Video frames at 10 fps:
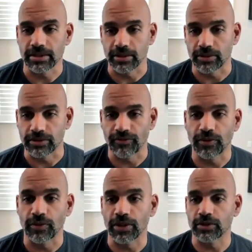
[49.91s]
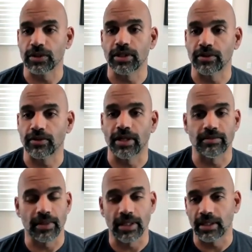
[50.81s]
So there's a few things here
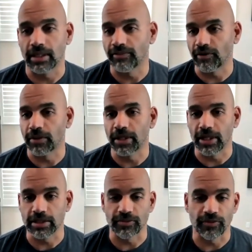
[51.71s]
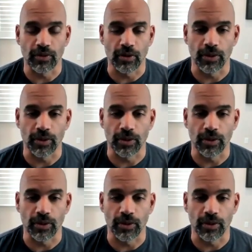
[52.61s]
that uh, have never been announced before.